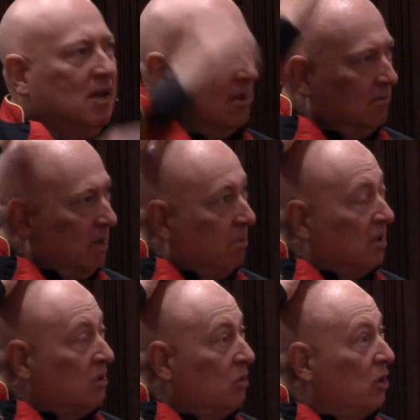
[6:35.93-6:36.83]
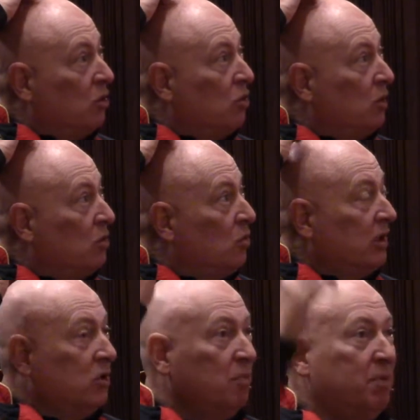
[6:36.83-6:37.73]
My boss said, well, don't you want to
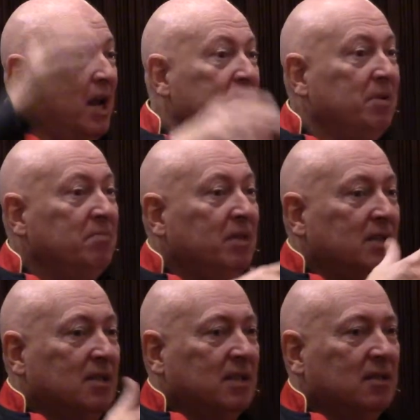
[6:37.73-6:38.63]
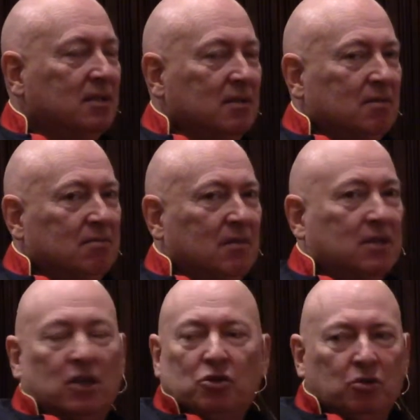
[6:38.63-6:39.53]
work in the plumbing business? I
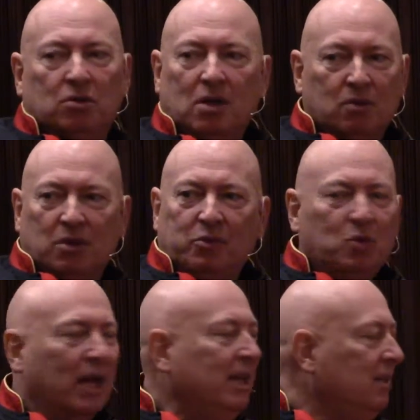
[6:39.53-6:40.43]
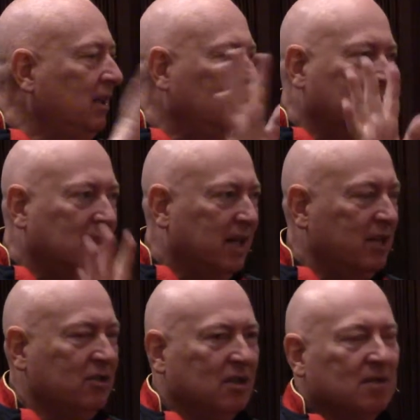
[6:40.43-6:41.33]
said, sure, I want to do anything than a
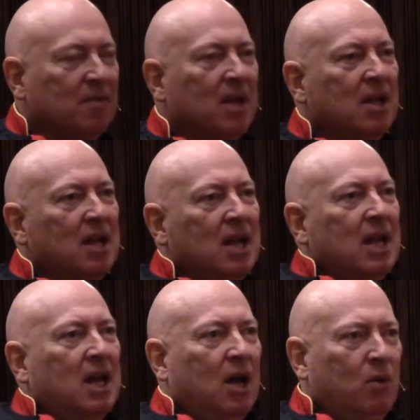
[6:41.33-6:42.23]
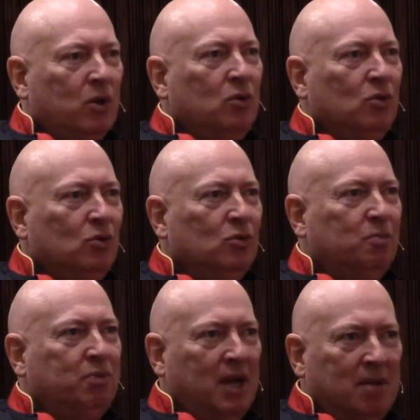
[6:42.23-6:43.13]
restaurant. I went to do
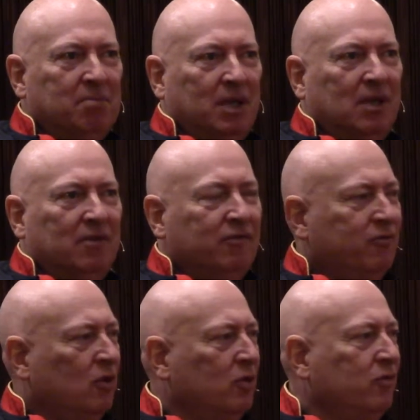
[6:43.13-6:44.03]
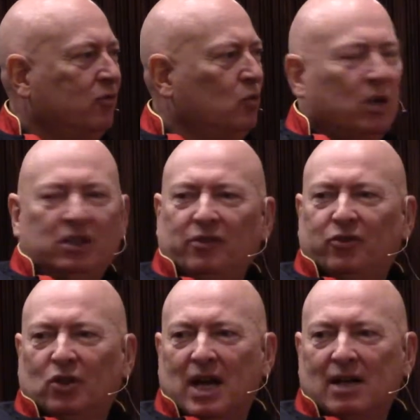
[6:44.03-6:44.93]
plumbing for
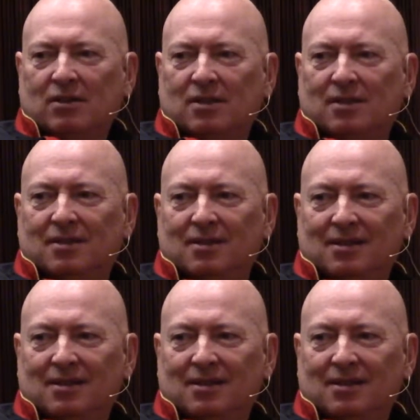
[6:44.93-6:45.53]
24 hours.